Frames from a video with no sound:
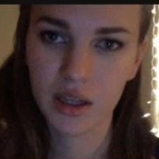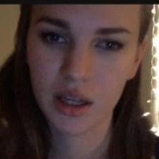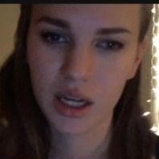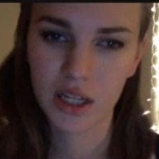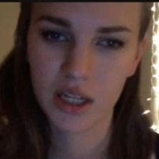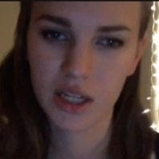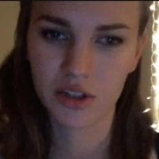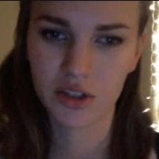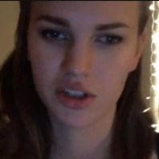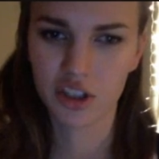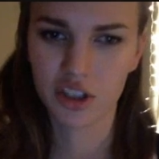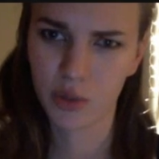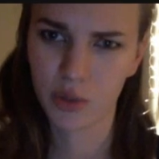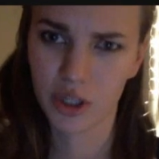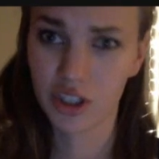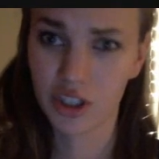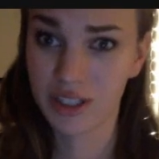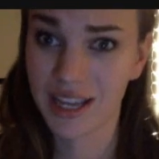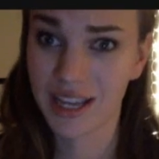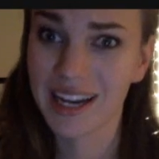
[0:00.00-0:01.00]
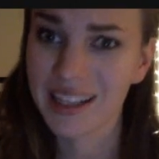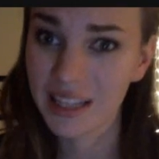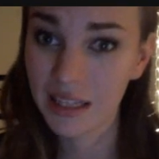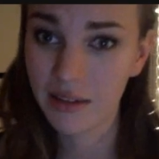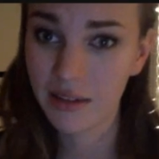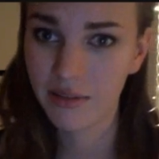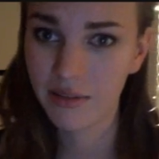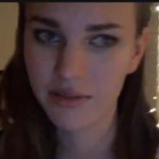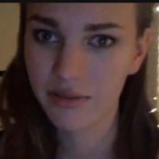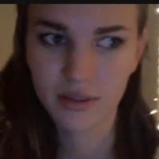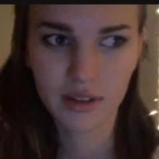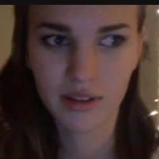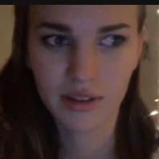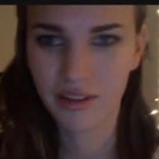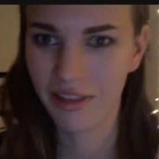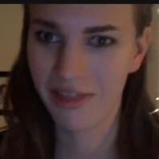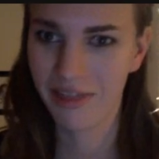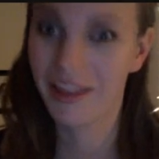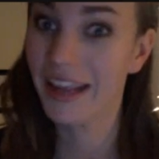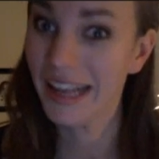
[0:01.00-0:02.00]
insertions where you just kind of leave
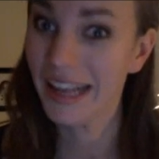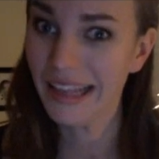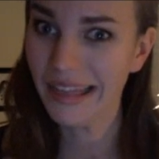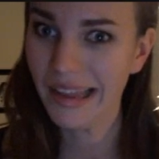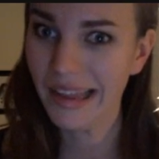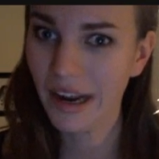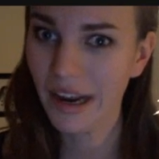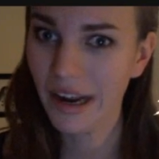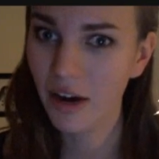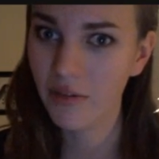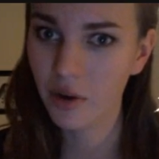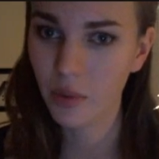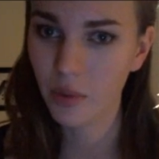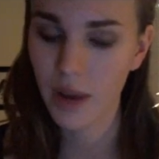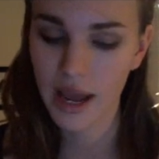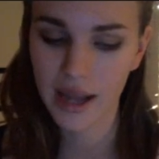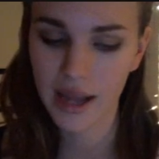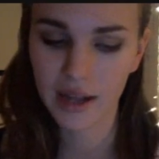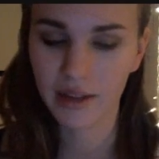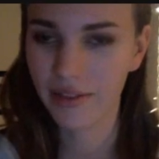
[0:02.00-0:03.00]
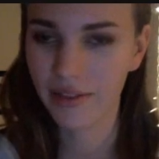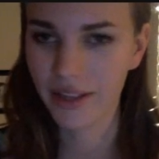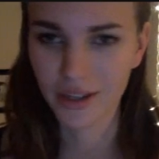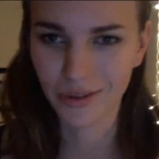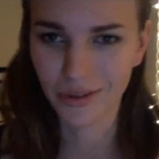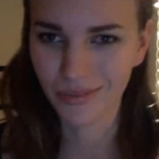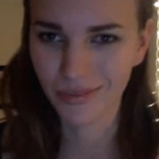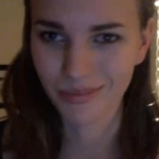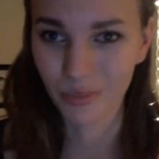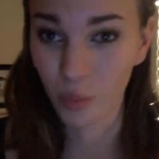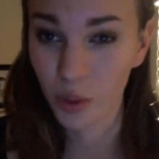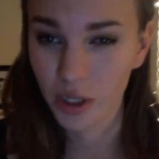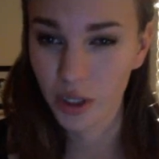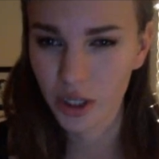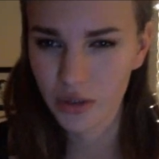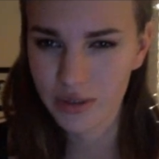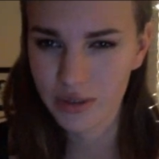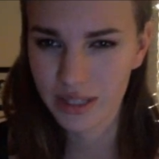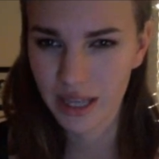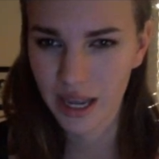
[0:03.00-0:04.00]
the thing in there for a while and then you wouldn't
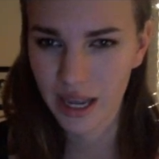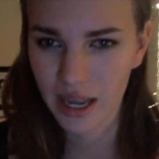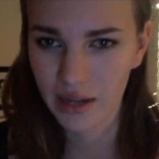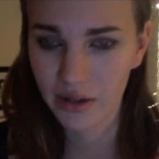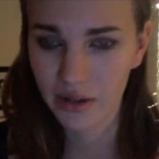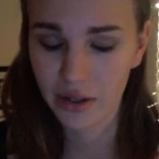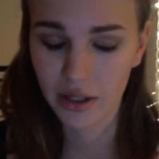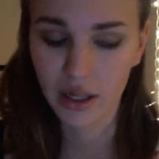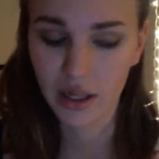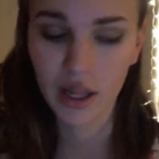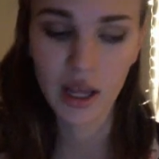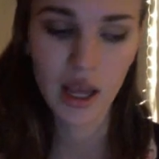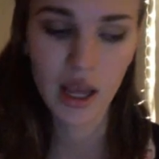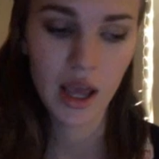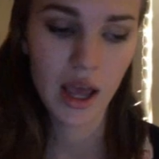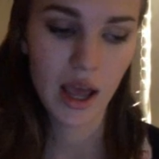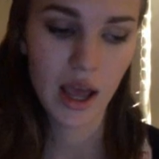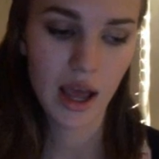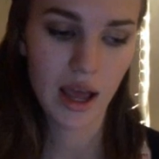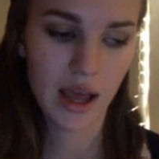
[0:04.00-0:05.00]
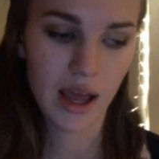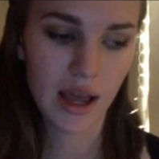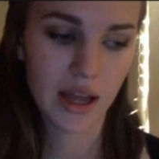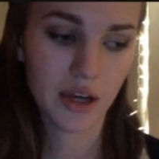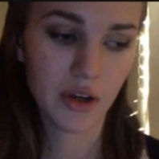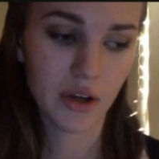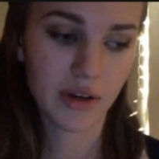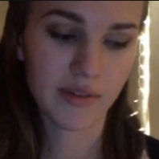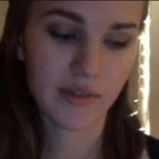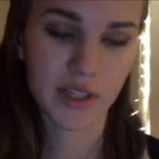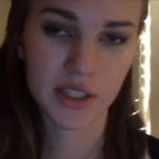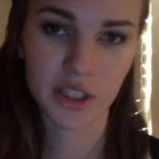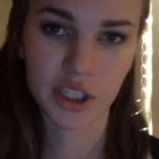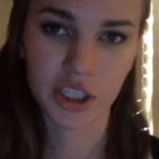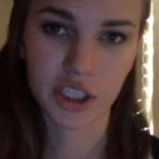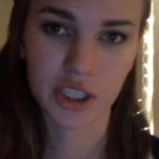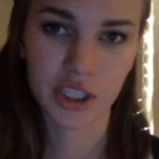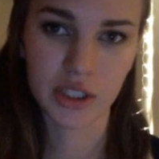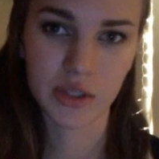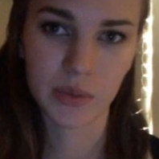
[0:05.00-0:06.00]
use the handle, and you have
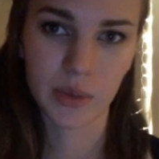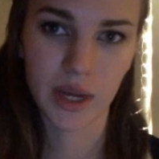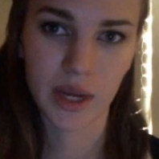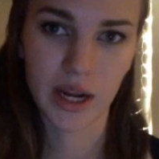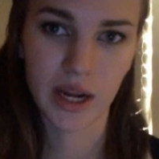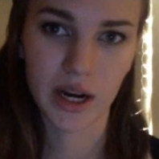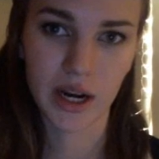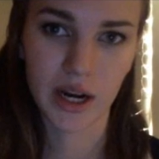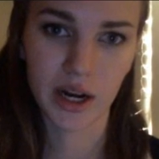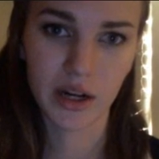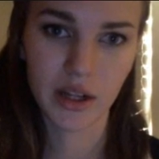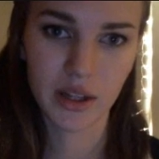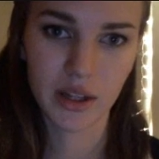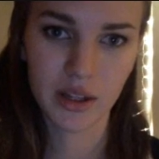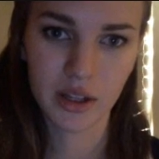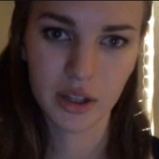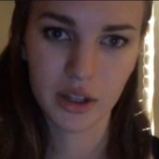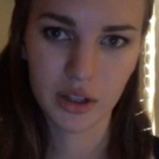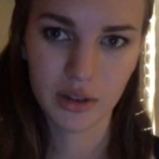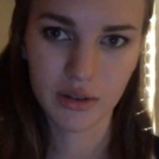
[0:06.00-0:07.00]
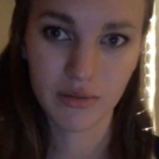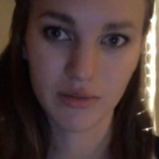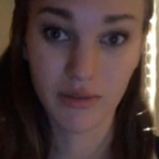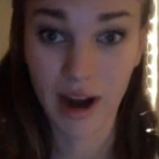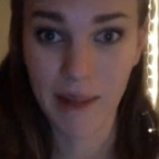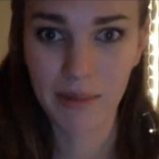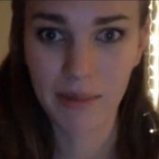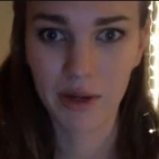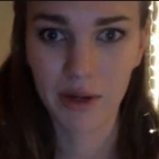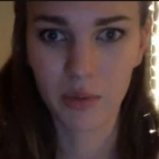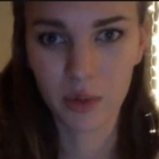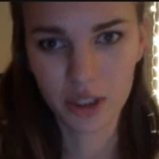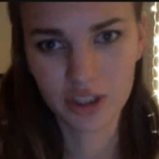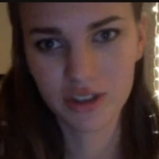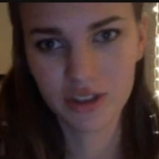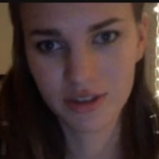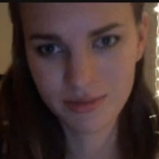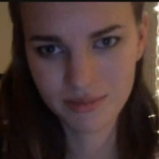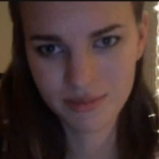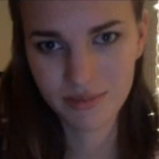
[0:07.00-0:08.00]
insertions where rapid,
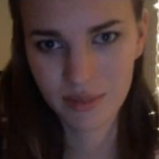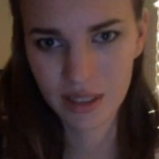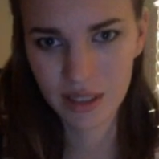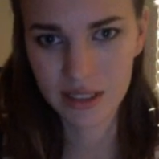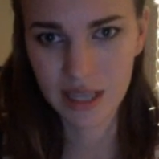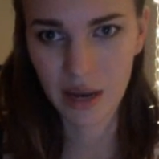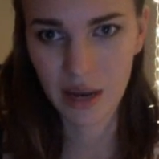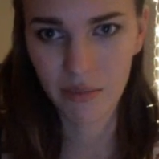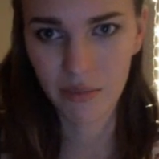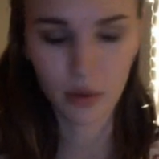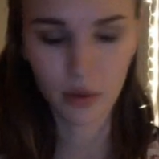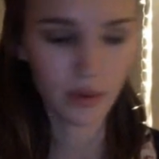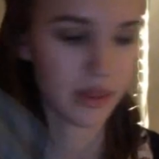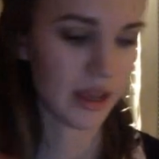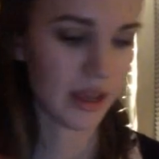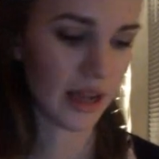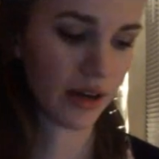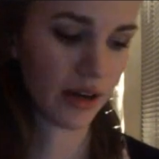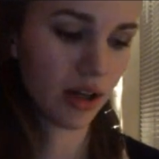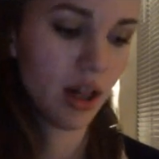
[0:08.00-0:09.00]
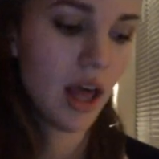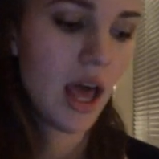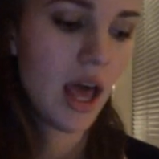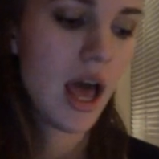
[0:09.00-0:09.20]
which is helpful with the handle.